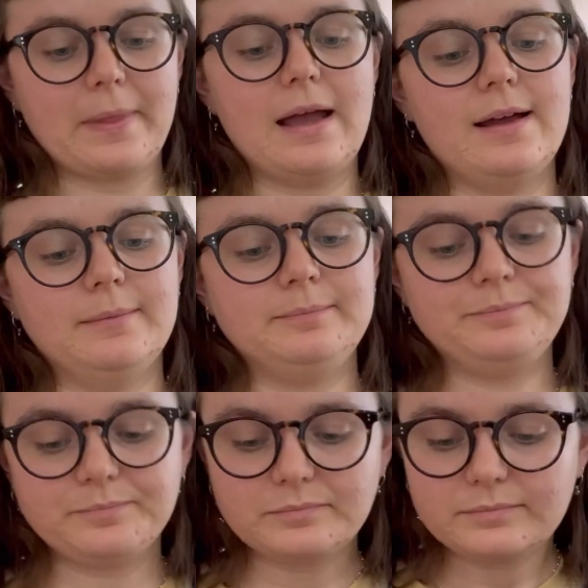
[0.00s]

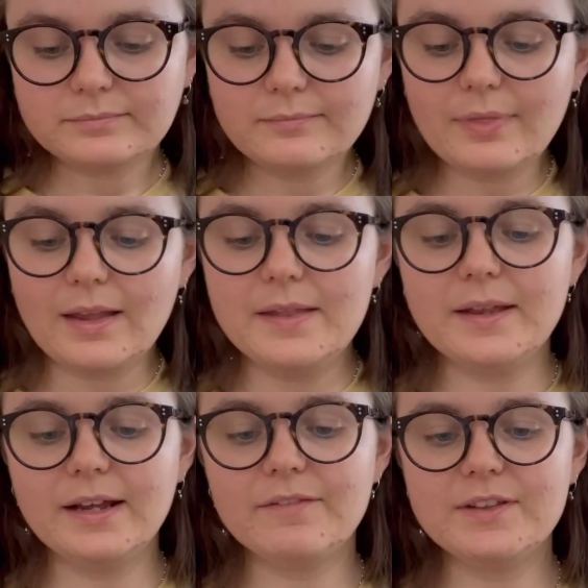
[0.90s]
And
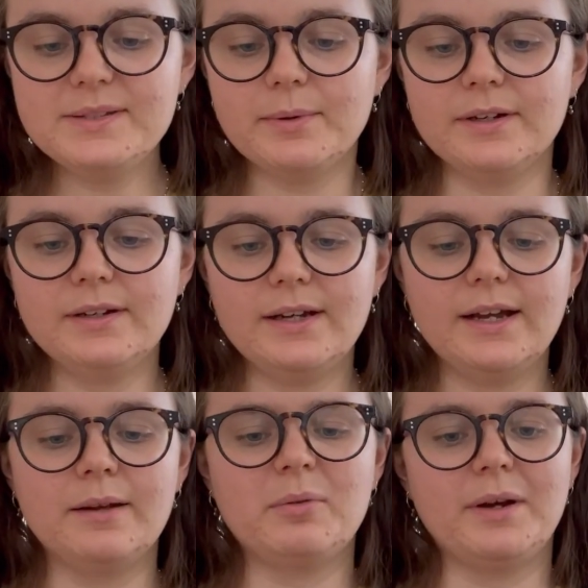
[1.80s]
then I have this one, I
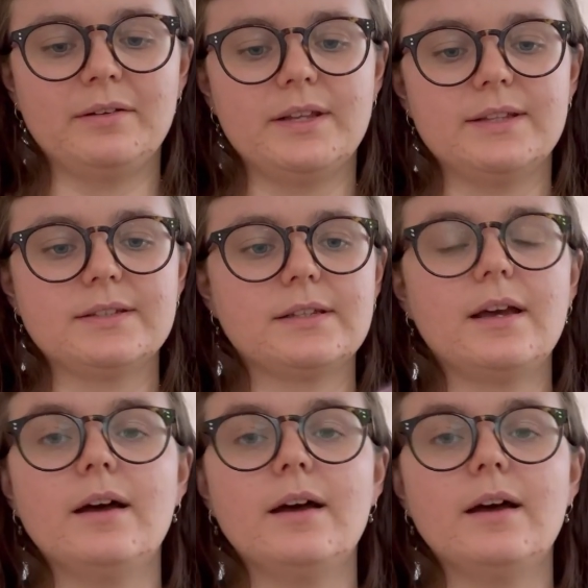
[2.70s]
had this,